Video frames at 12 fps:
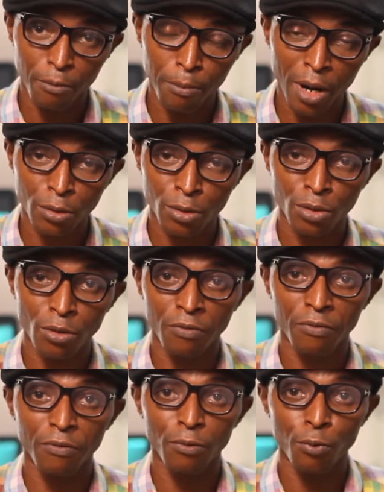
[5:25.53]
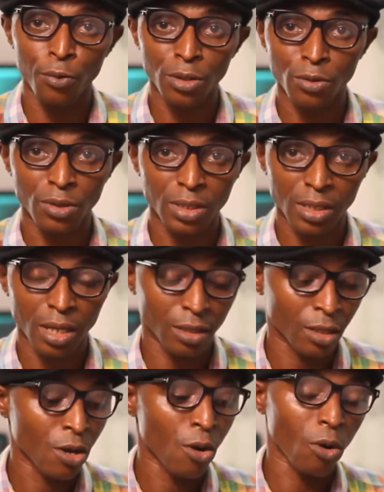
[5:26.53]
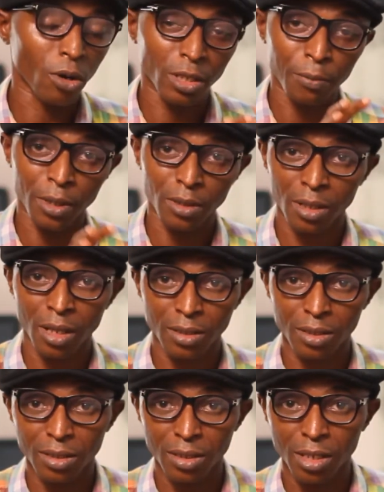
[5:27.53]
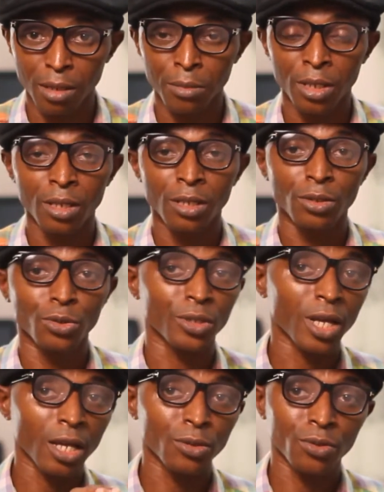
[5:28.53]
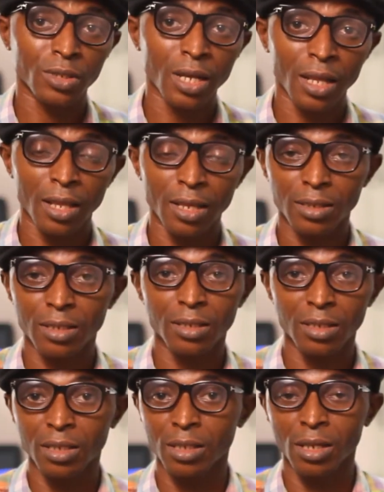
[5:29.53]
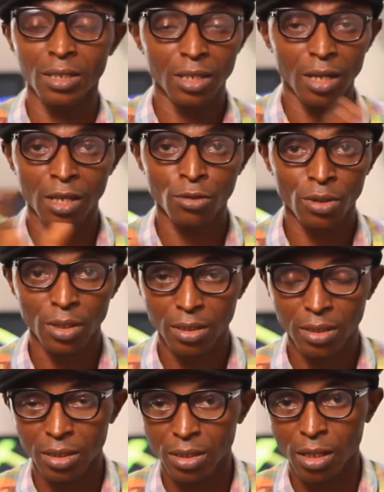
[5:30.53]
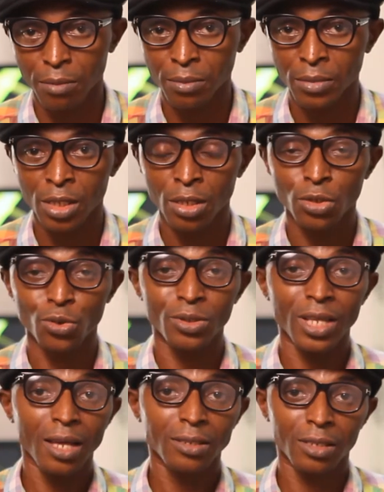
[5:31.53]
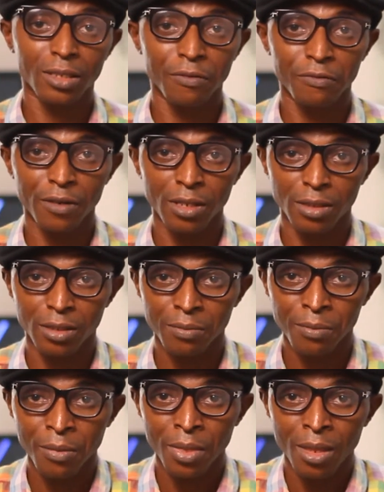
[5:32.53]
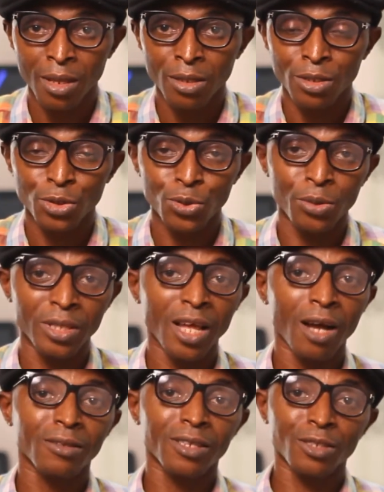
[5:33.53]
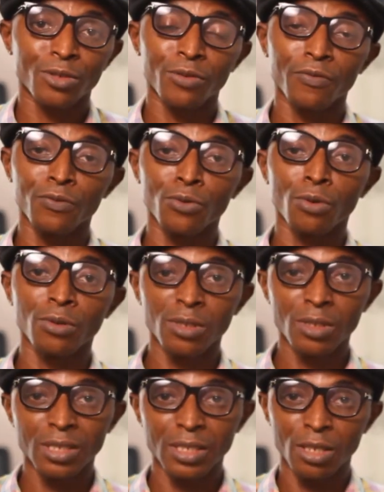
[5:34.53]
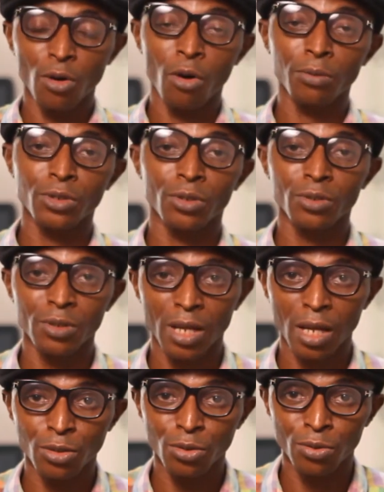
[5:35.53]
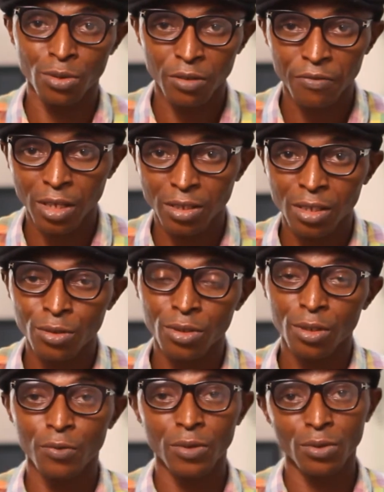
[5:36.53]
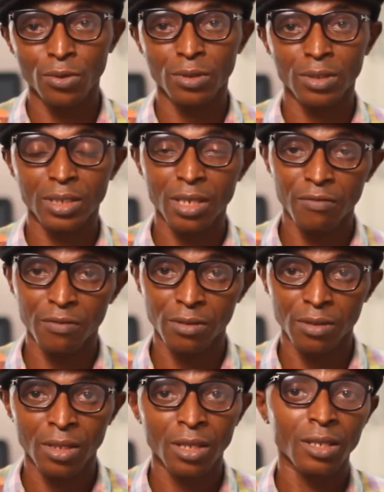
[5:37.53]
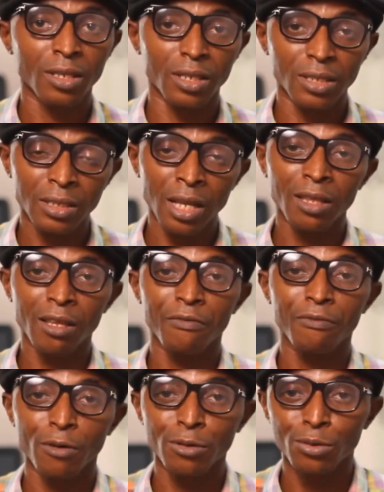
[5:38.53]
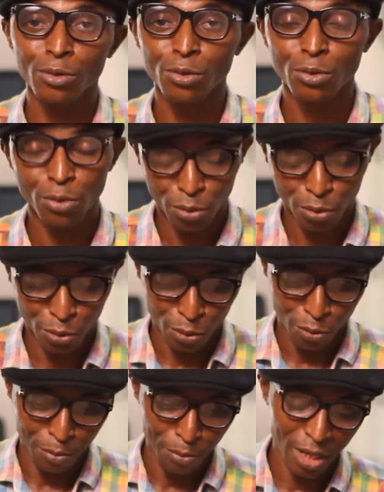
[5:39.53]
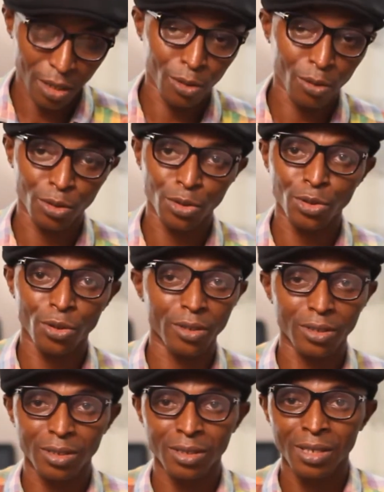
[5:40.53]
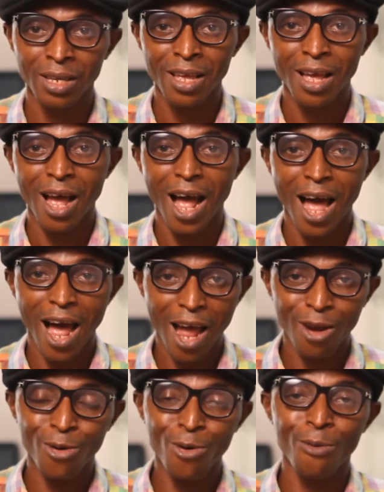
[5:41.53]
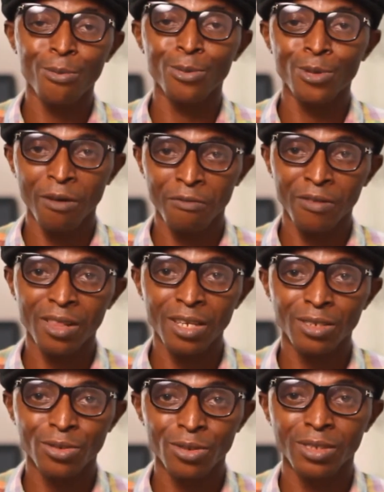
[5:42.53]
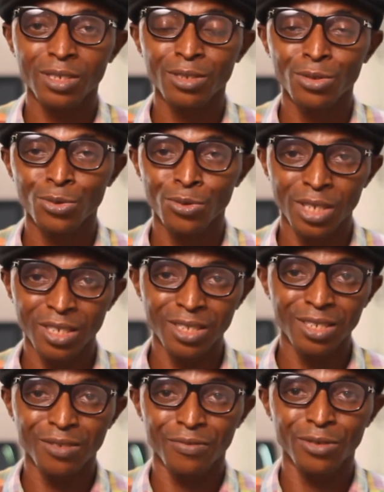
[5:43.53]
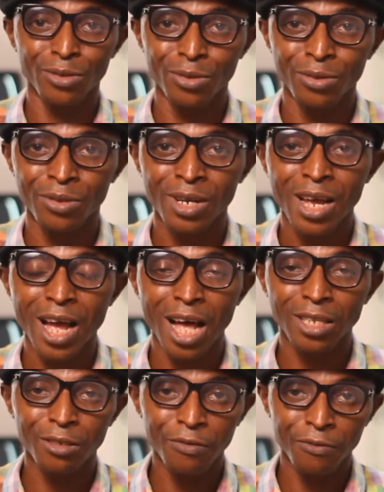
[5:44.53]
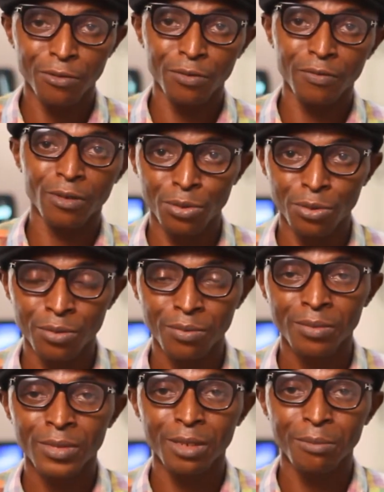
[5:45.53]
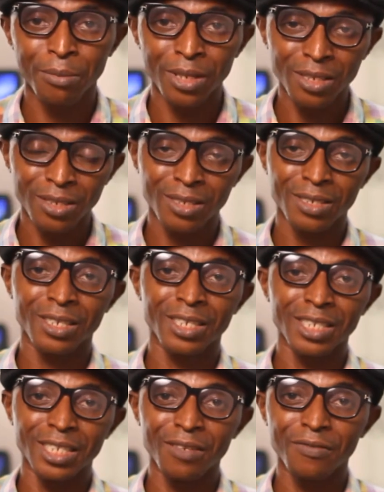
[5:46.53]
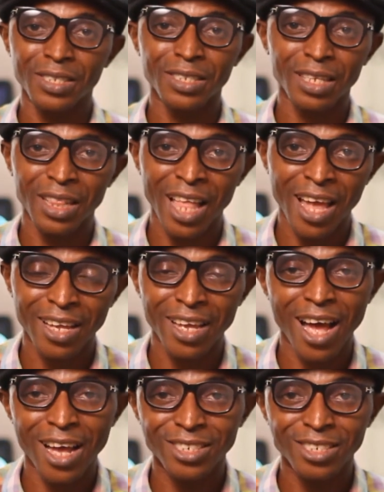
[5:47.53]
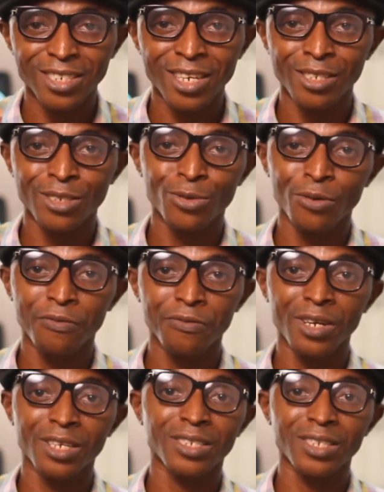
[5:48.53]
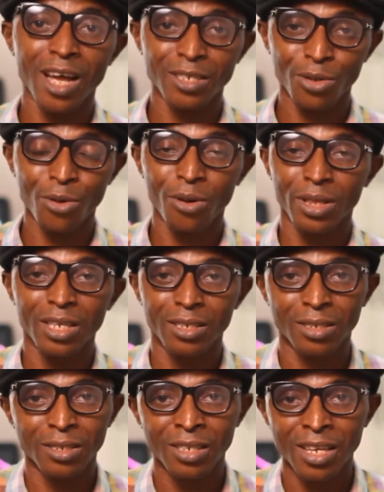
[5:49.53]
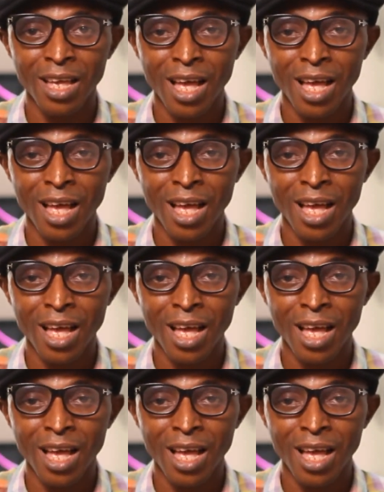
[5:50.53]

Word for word: Microsoft Windows 10 on a particular system, you can't use that license key in any other system. So that's the difference. So now that you've known the options you can choose, if you're still using Windows 7, it's now left for you to make your choice. I hope you have learned something new in this video and if you do, please give it a like and share it to friends and colleagues.